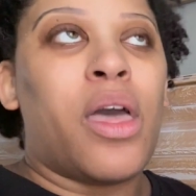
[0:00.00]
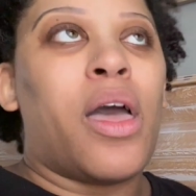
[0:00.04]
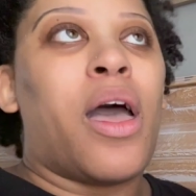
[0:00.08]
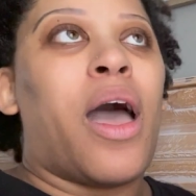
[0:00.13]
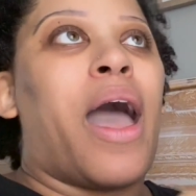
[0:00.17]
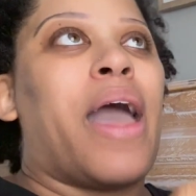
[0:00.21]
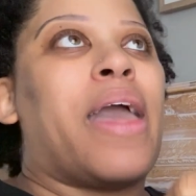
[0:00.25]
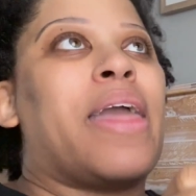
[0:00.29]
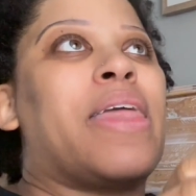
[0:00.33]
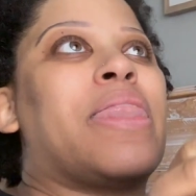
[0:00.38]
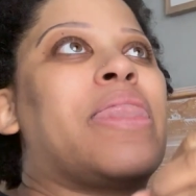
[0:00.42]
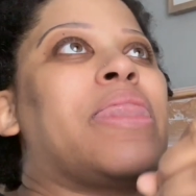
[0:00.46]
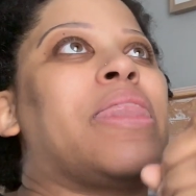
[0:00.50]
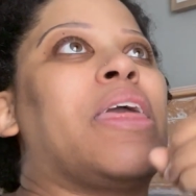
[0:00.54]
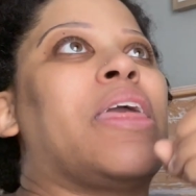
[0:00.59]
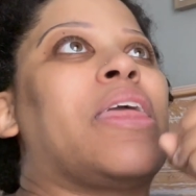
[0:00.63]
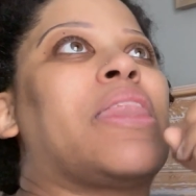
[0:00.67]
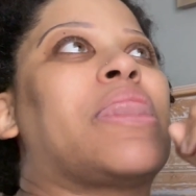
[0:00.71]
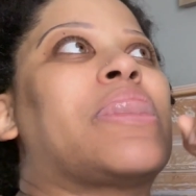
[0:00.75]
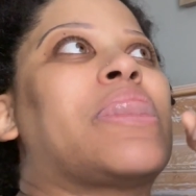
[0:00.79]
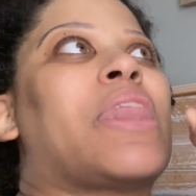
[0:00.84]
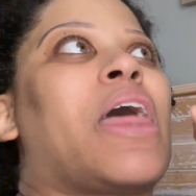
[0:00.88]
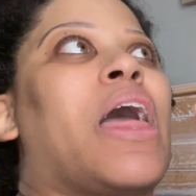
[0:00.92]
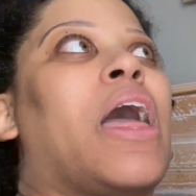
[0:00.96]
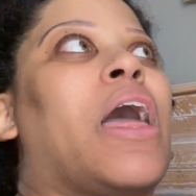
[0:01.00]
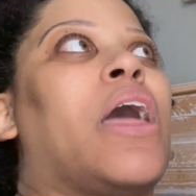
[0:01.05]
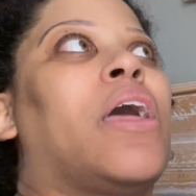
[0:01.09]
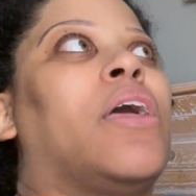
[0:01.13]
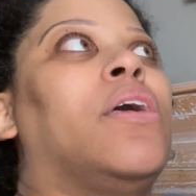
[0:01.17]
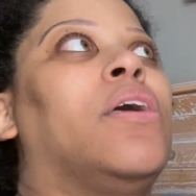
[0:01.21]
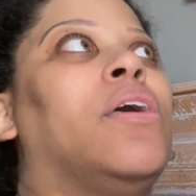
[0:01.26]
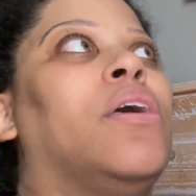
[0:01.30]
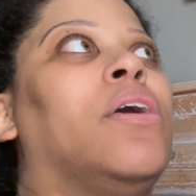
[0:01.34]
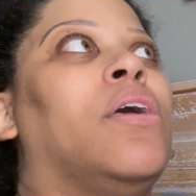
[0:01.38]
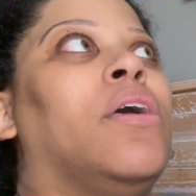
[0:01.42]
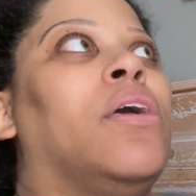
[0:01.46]
I think that
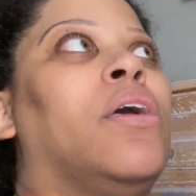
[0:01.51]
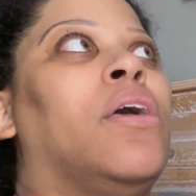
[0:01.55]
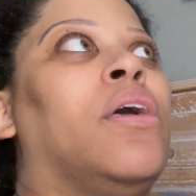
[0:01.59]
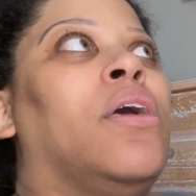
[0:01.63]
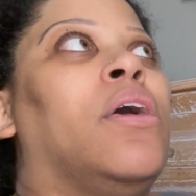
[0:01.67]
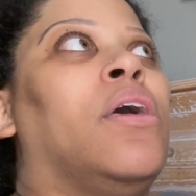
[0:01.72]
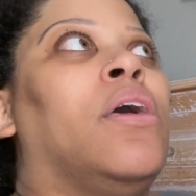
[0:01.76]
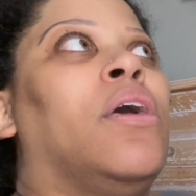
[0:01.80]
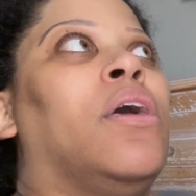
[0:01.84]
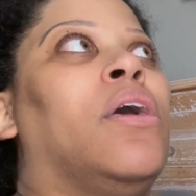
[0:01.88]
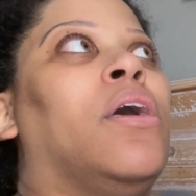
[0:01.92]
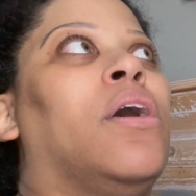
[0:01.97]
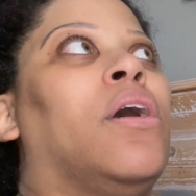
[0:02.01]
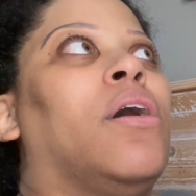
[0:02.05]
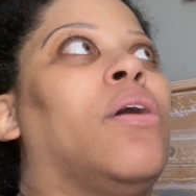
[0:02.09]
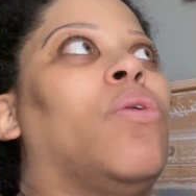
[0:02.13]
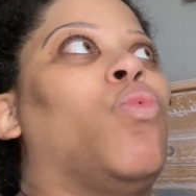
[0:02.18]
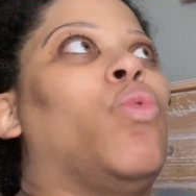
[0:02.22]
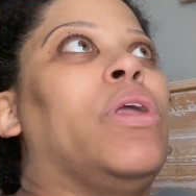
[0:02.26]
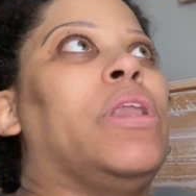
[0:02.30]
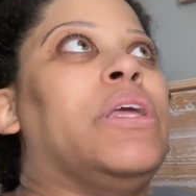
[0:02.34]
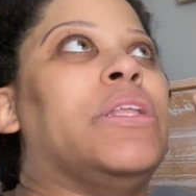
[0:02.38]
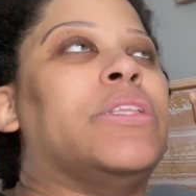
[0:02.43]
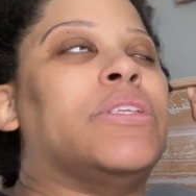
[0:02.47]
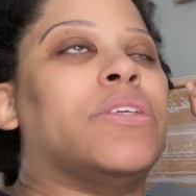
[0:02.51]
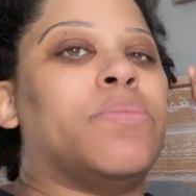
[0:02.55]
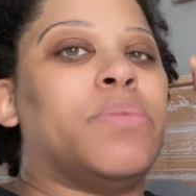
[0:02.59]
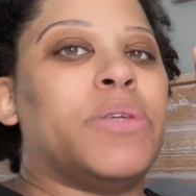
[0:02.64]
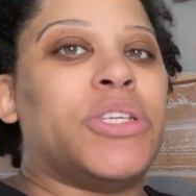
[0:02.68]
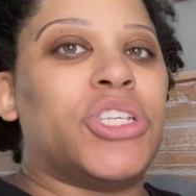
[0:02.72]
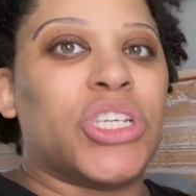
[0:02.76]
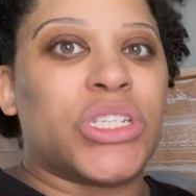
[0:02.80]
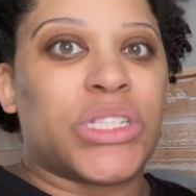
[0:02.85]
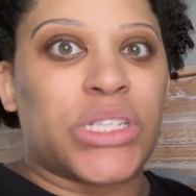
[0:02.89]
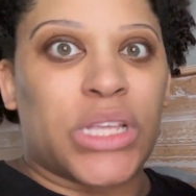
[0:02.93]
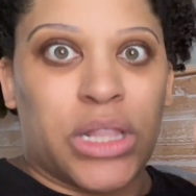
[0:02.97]
we need to be
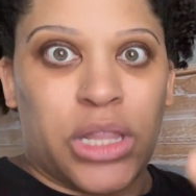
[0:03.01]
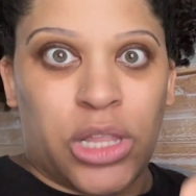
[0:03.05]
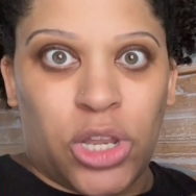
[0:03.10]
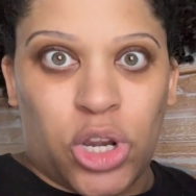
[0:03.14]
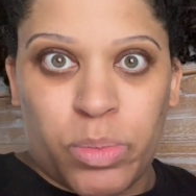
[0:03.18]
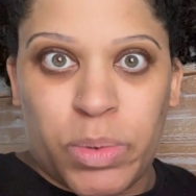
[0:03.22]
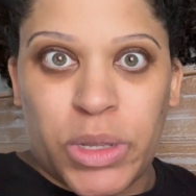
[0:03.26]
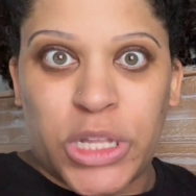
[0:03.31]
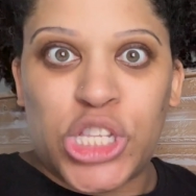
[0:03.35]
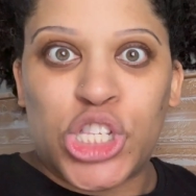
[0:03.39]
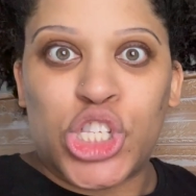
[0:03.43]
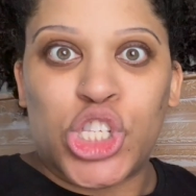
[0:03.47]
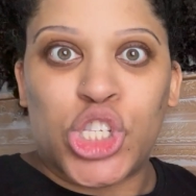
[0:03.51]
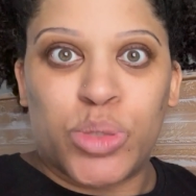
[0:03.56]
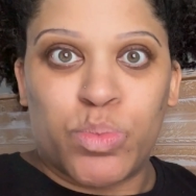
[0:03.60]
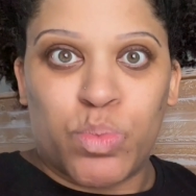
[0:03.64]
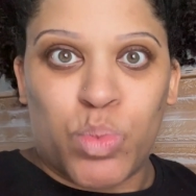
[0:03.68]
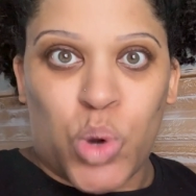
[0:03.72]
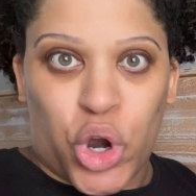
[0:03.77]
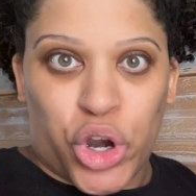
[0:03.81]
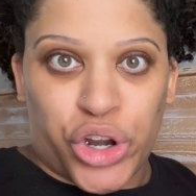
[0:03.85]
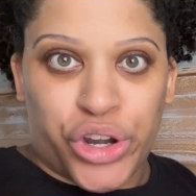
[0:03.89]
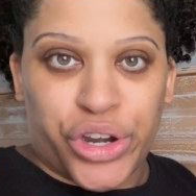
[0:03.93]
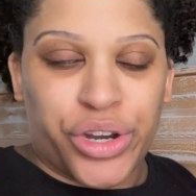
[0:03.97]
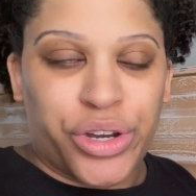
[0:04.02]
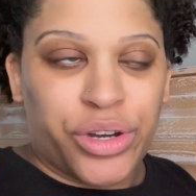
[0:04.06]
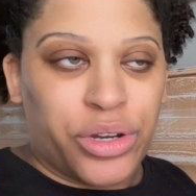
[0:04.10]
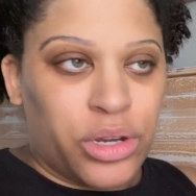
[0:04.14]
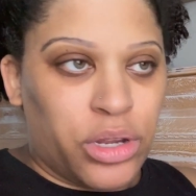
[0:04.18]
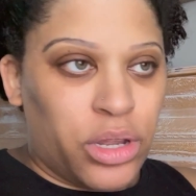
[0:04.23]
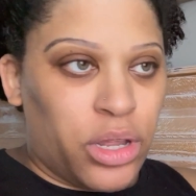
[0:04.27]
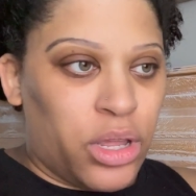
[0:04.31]
just a little bit smarter.